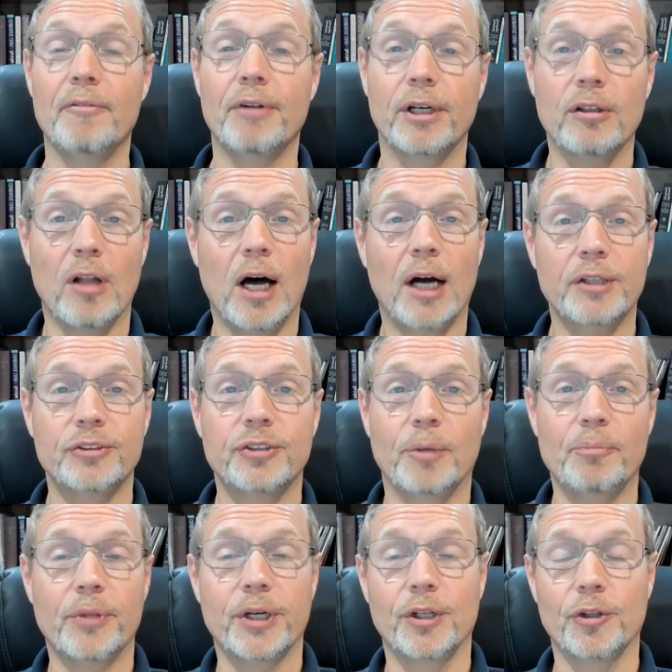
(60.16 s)
o'clock,
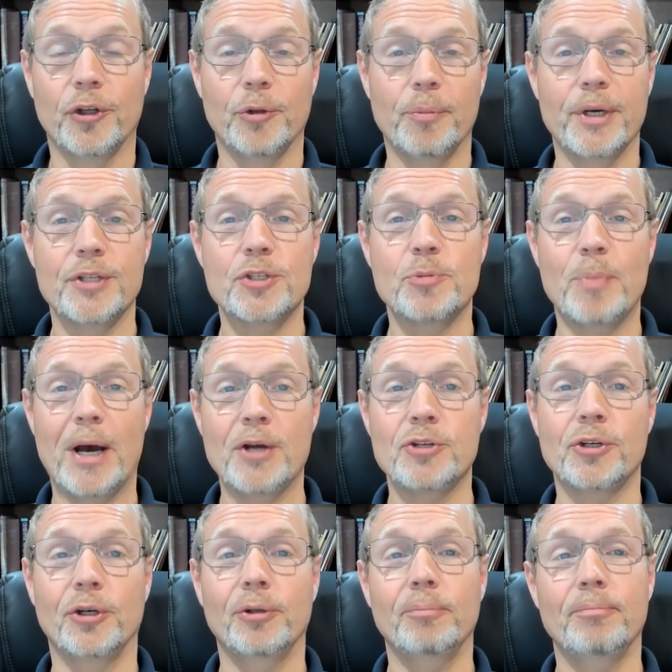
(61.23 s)
something a little bit
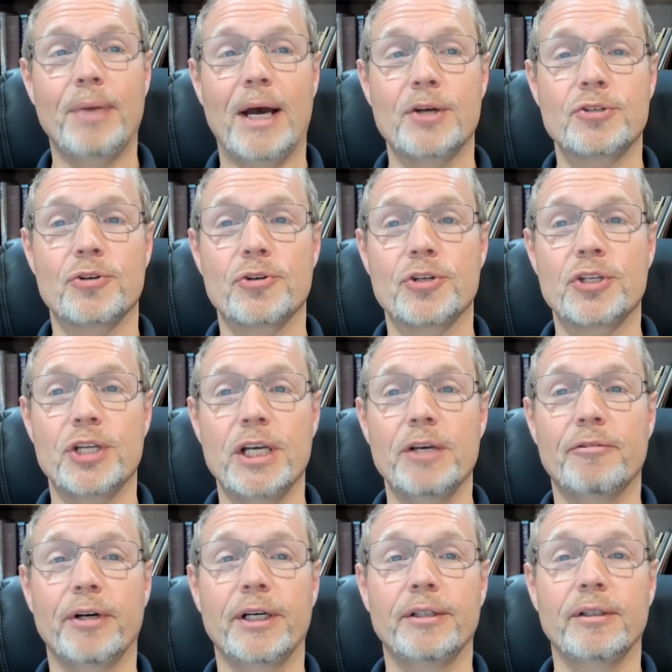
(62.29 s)
special. Pastor
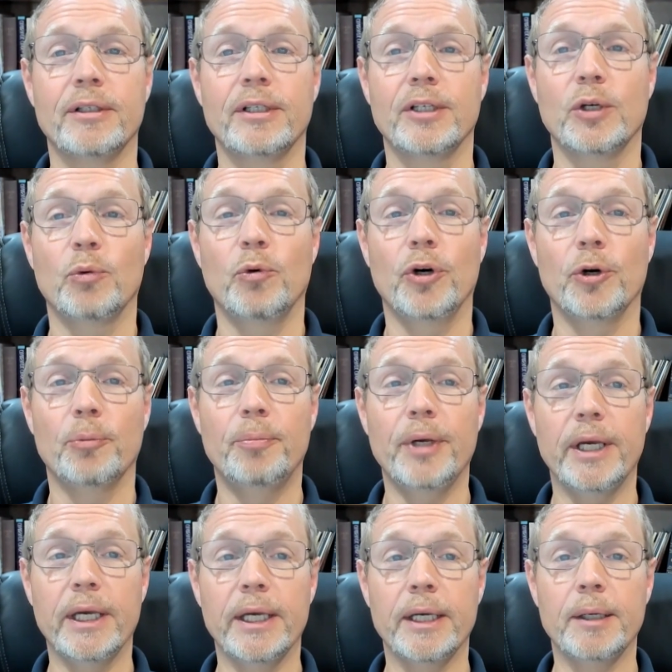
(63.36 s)
Stephen will
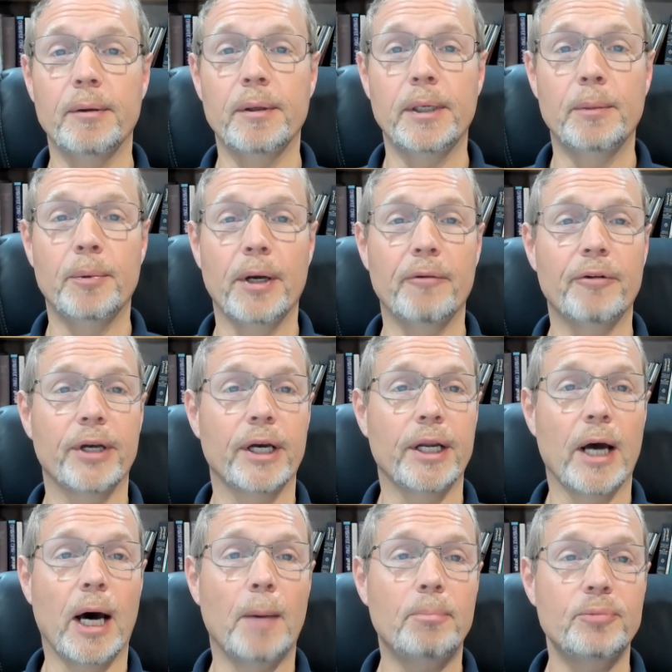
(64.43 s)
be giving an
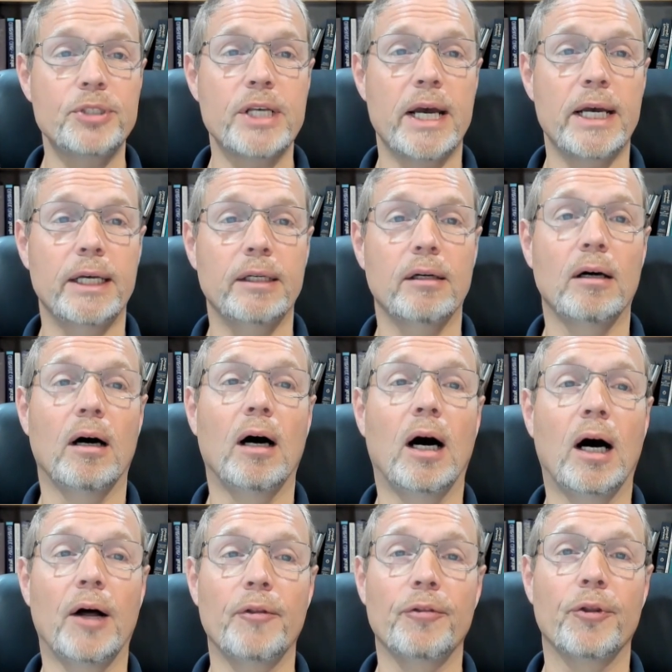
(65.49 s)
update
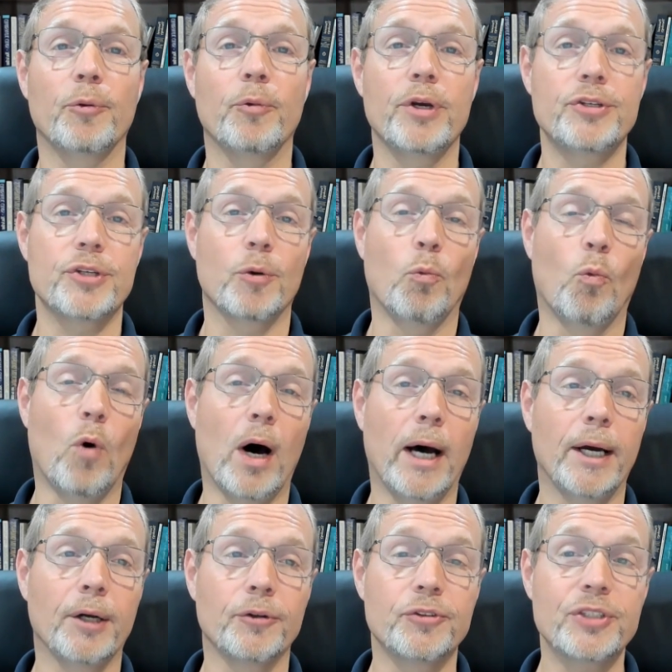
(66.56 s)
on the recent
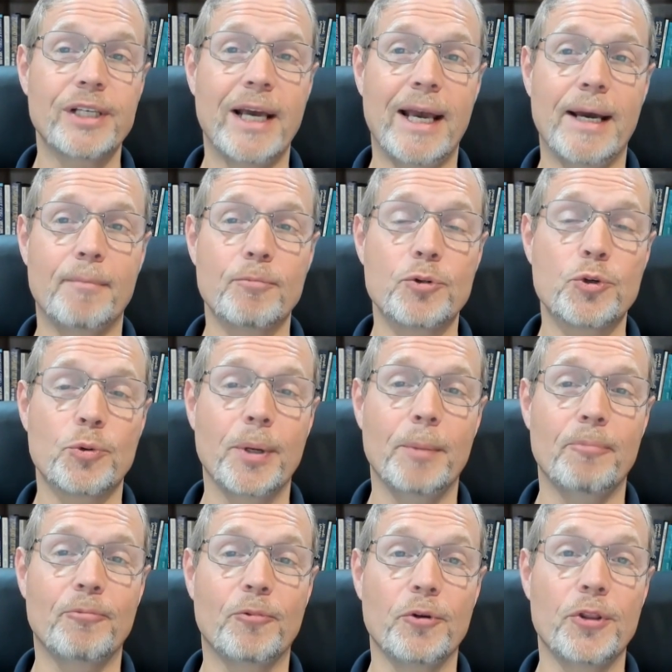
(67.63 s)
Wilds camp
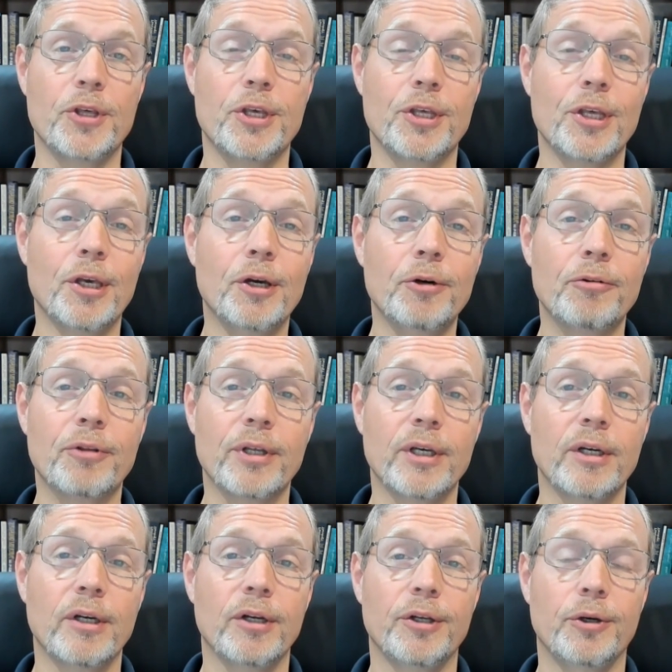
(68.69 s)
trip for the youth.
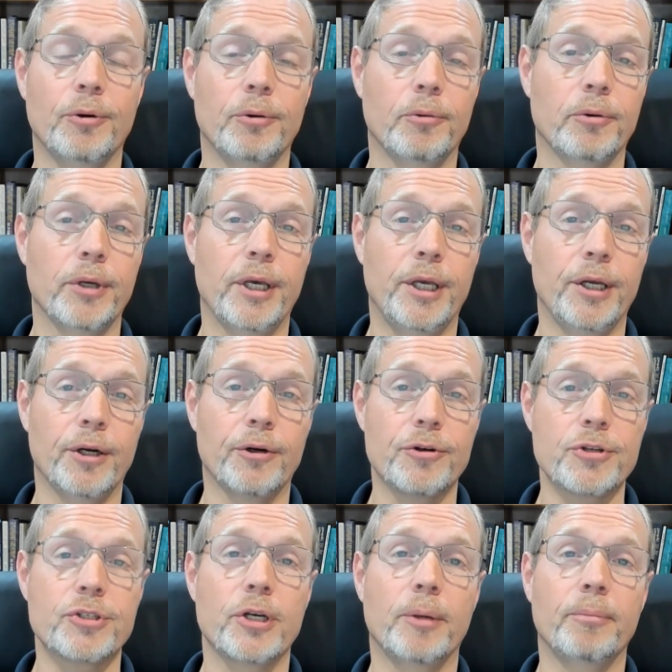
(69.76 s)
You'll hear
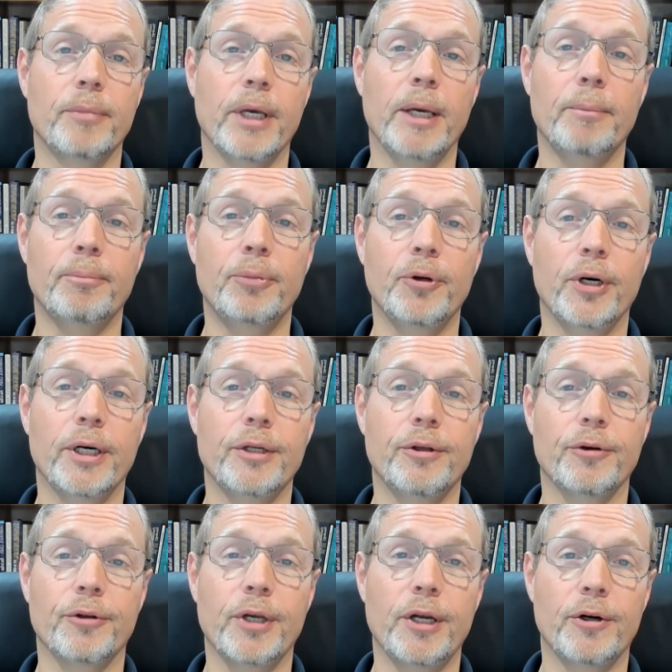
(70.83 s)
some input.
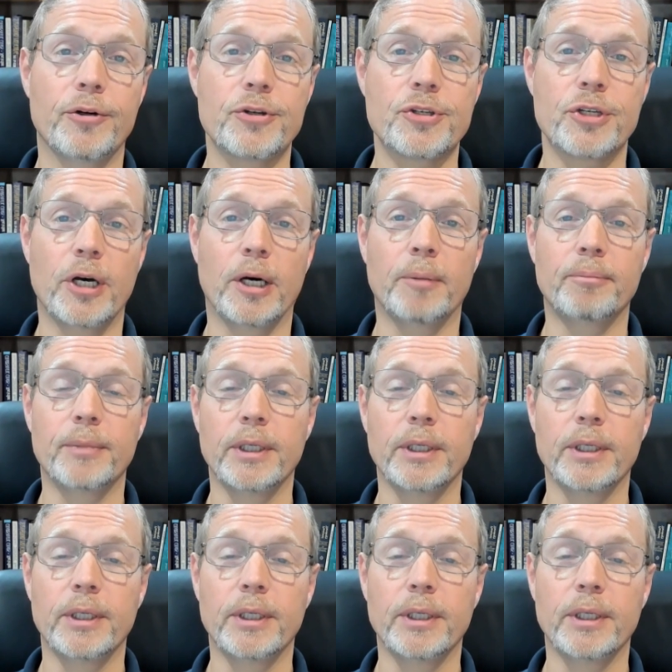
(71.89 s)
You'll hear some